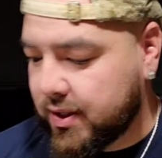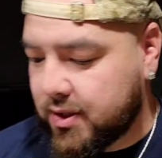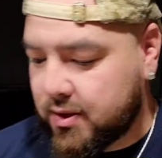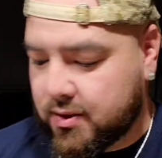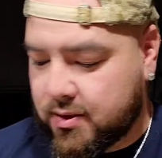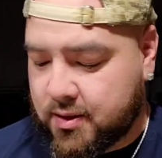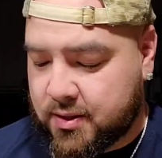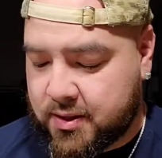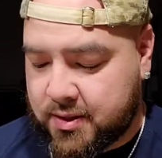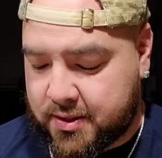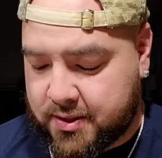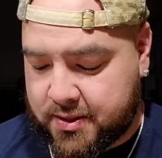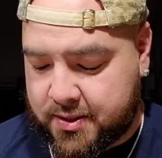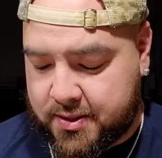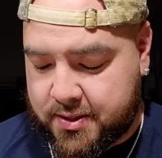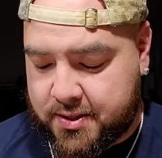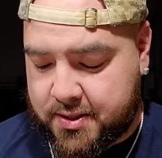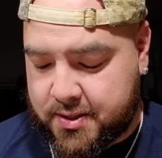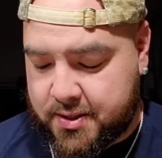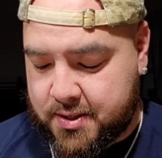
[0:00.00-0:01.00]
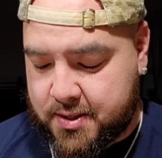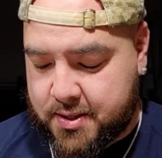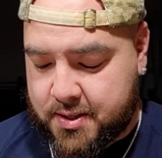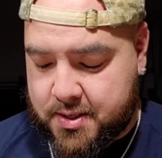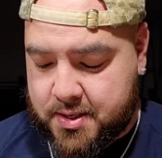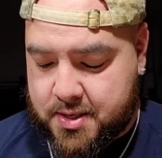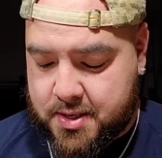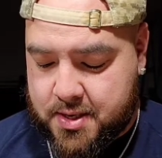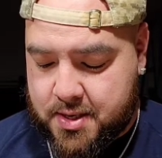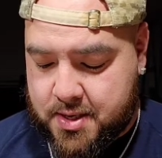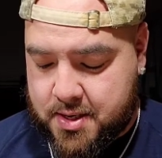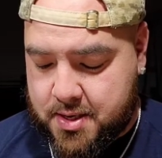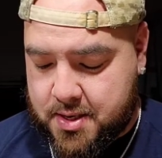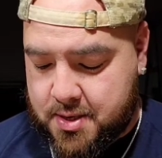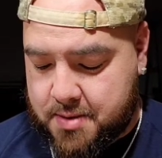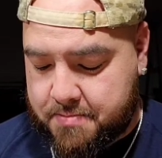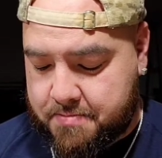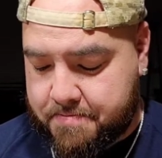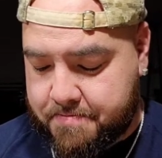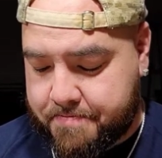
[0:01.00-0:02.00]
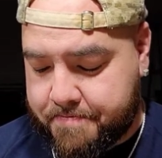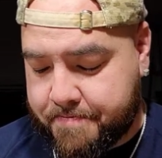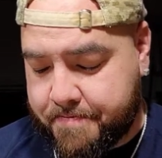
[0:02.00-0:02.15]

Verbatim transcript: go. Um,